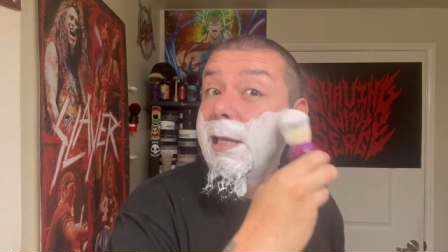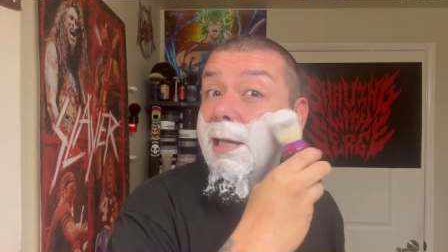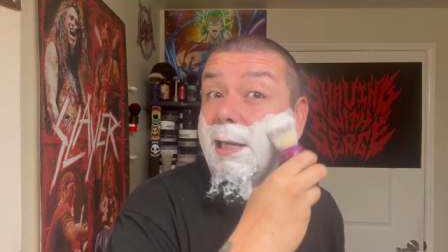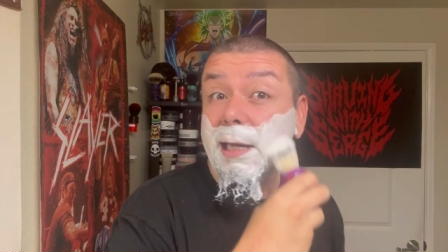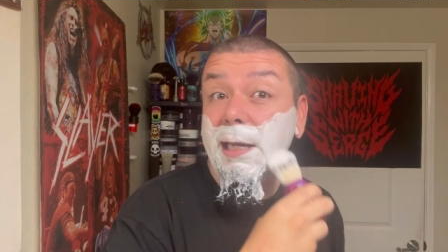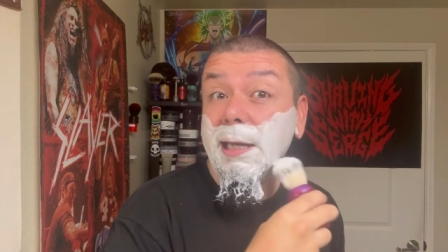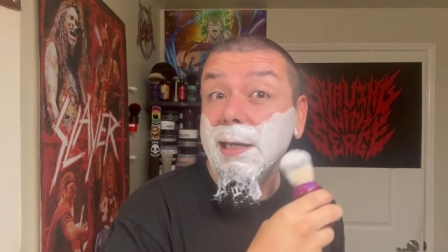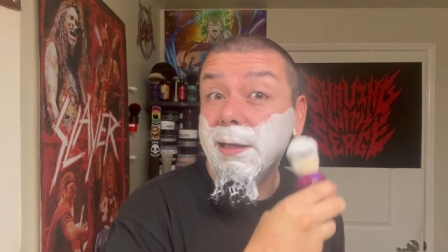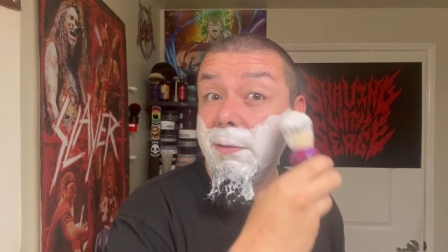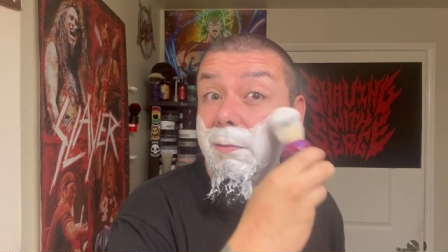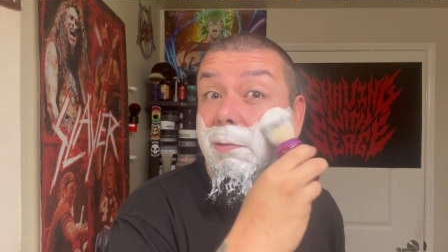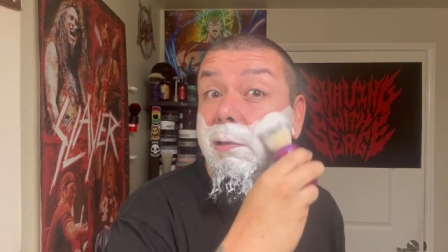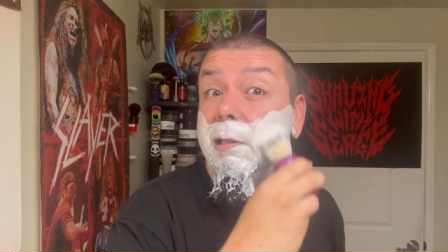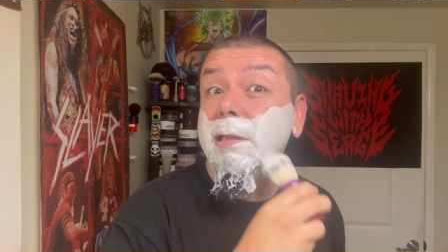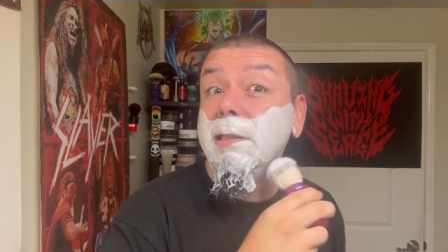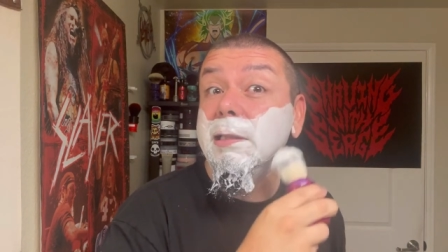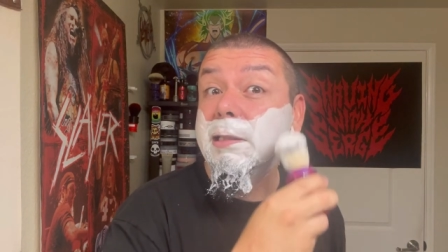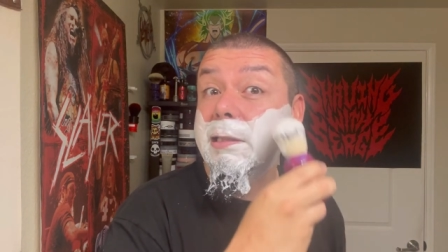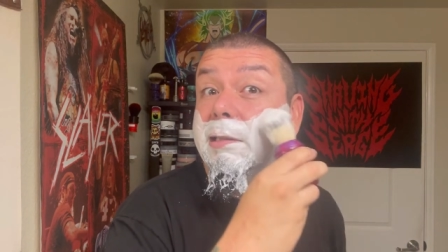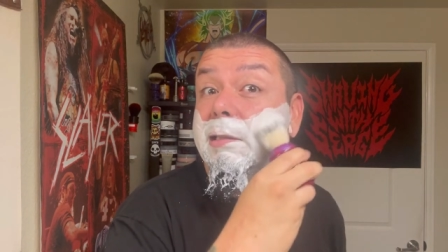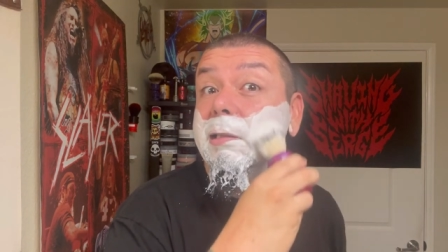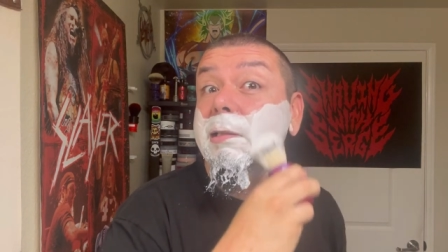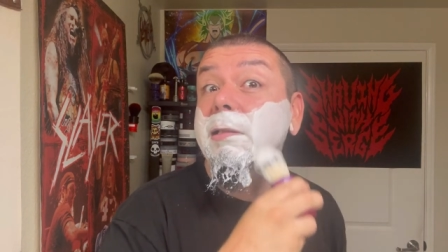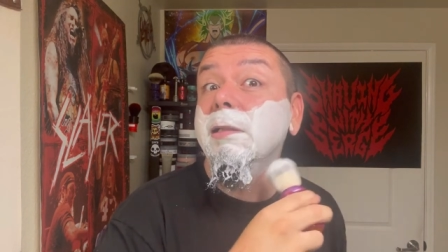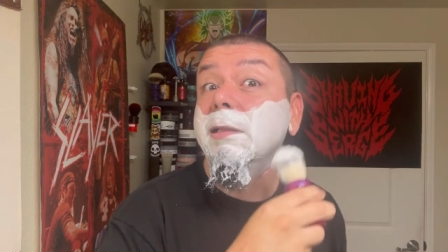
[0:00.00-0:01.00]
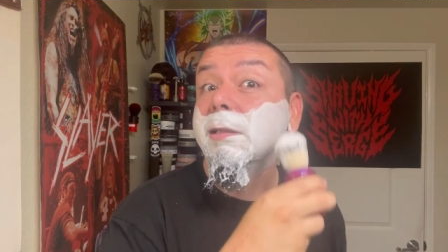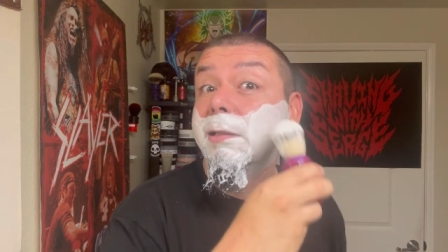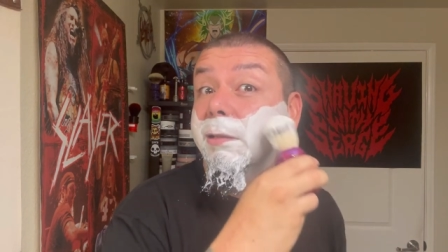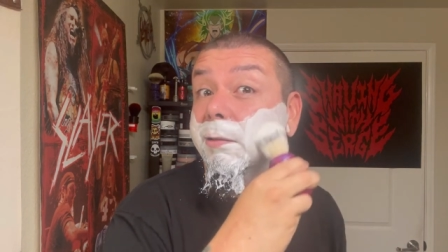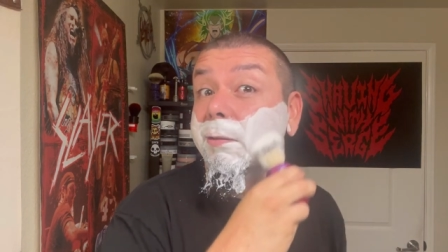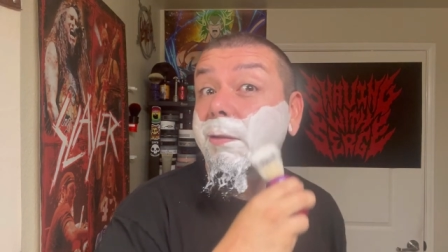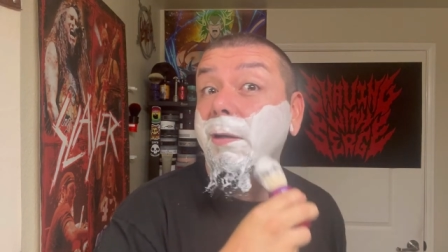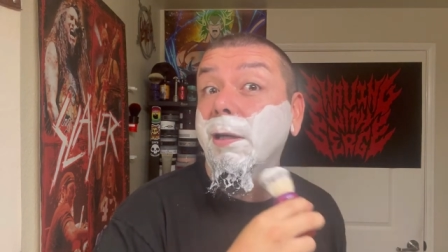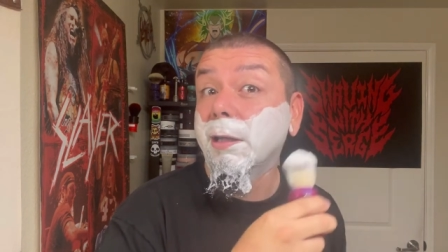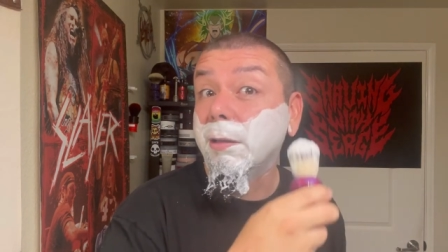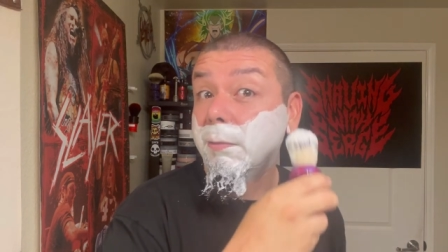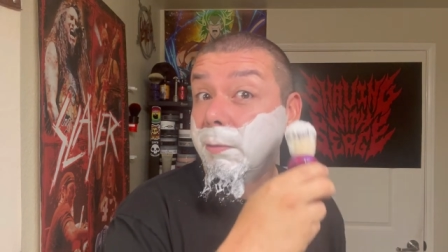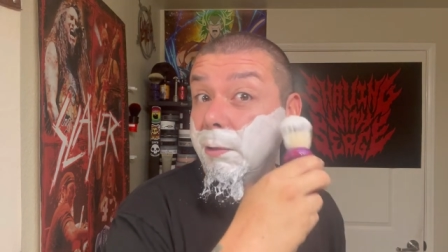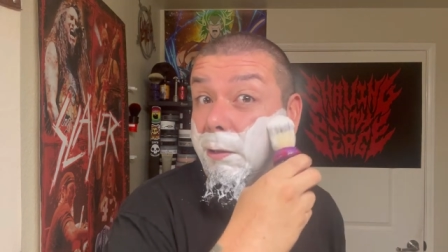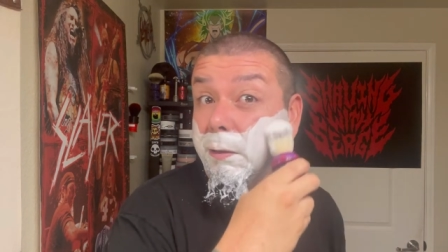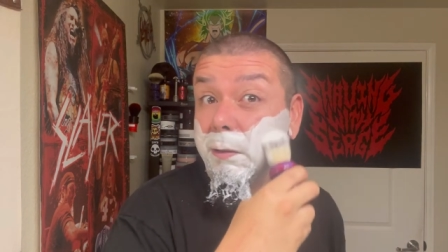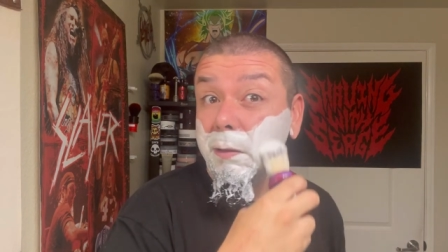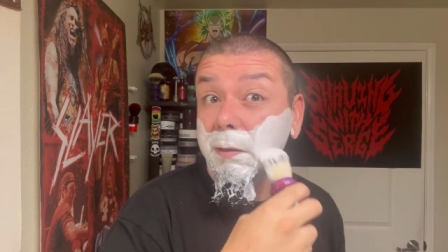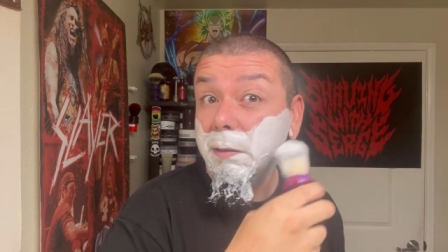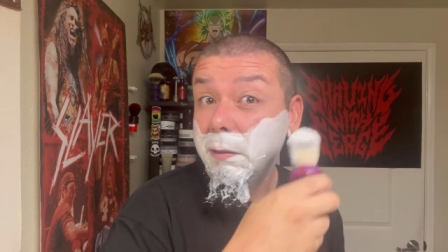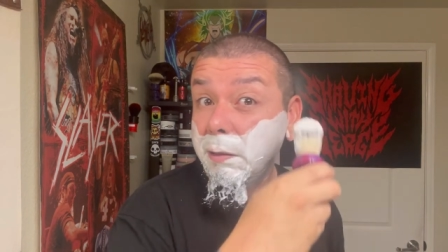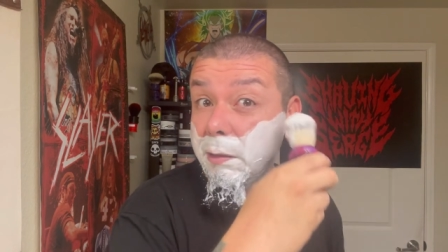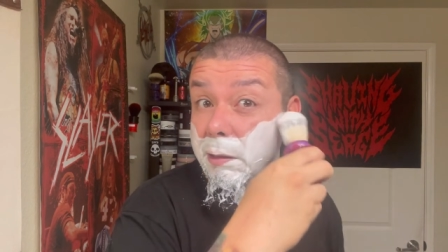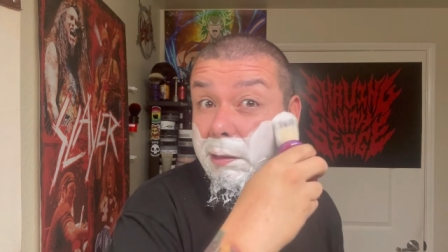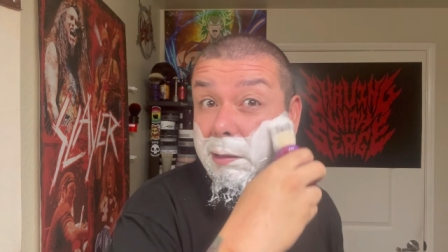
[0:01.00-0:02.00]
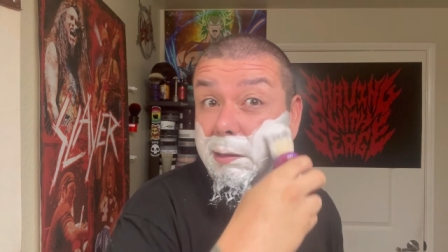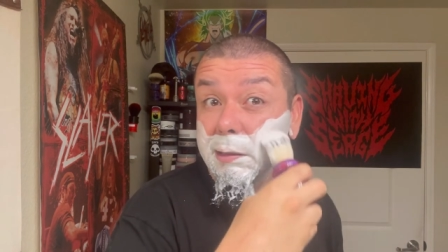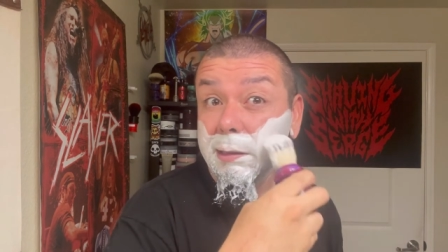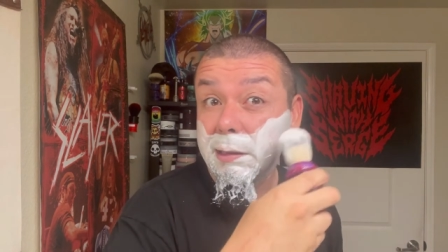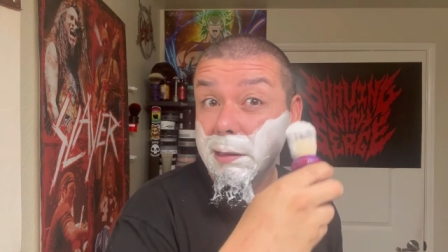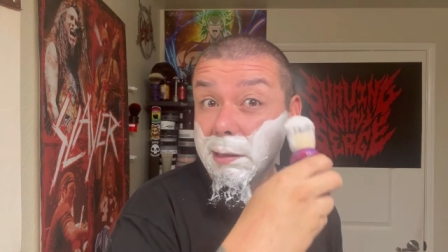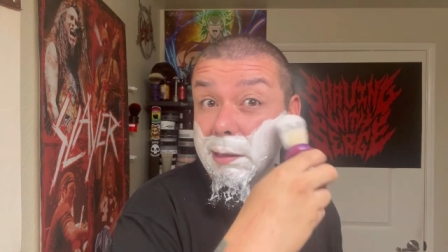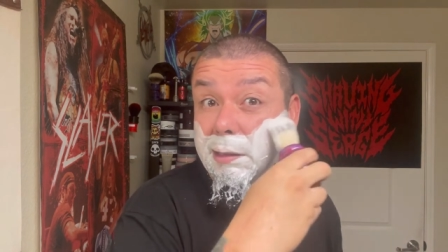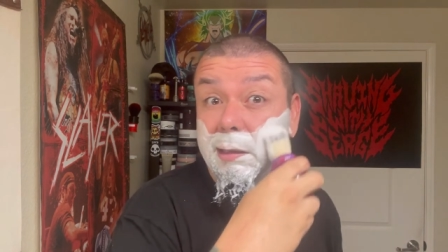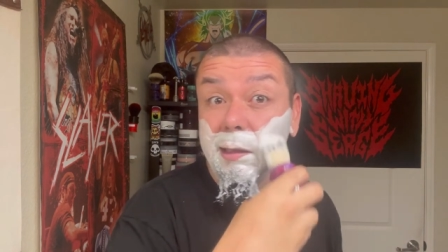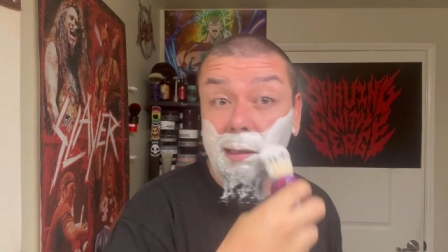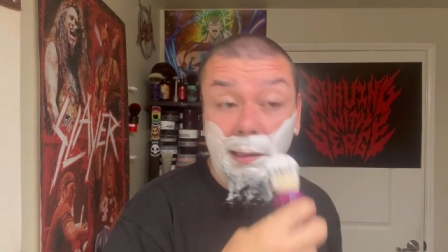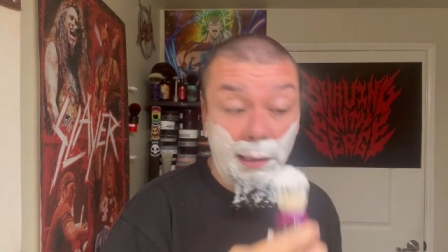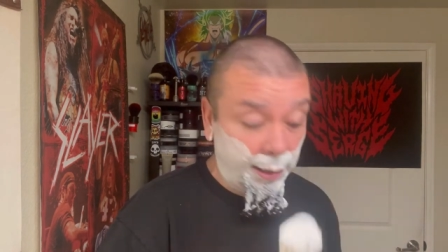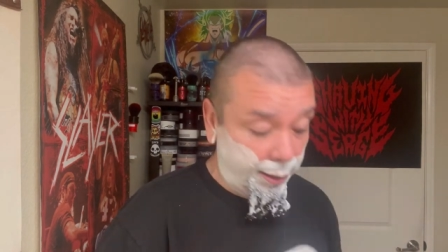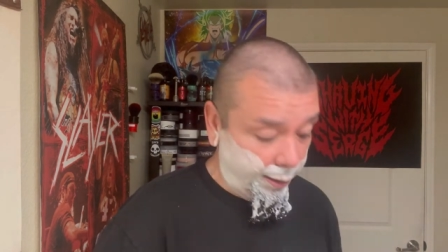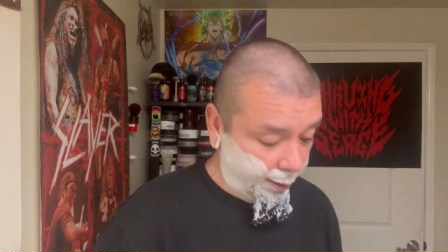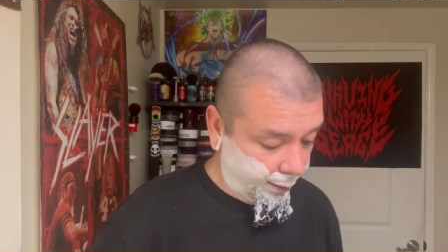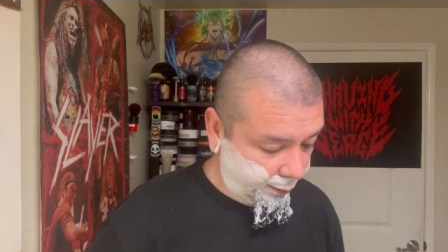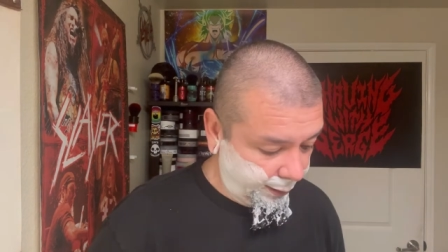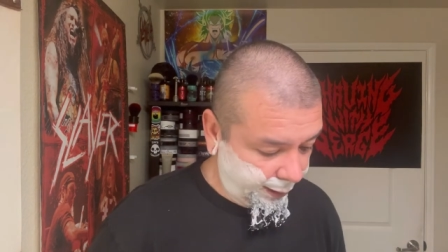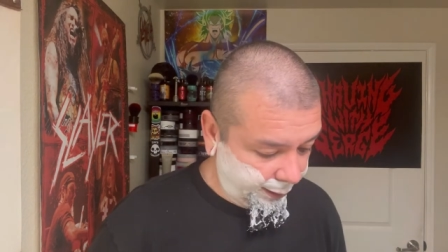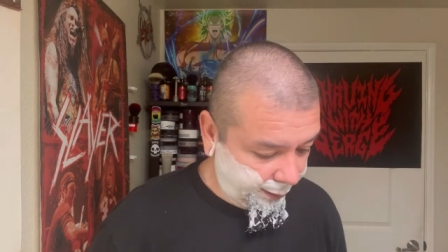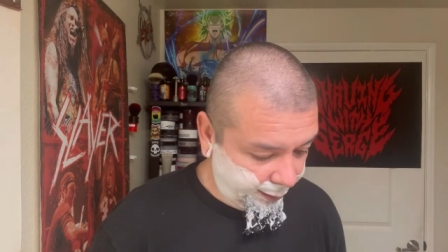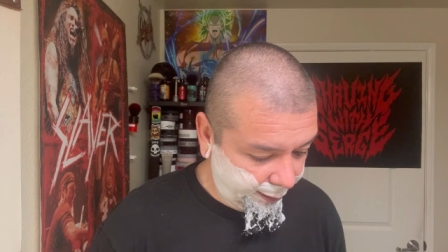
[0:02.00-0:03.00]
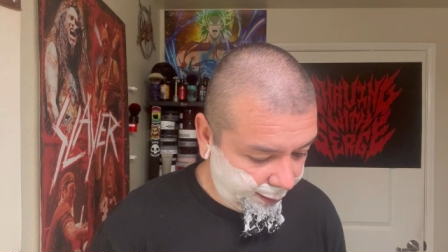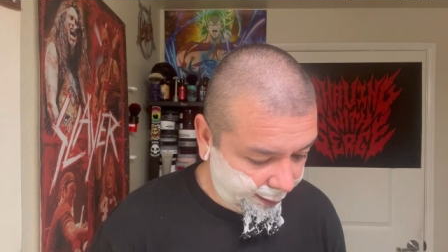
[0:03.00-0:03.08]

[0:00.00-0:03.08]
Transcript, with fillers: It was incredible. You know,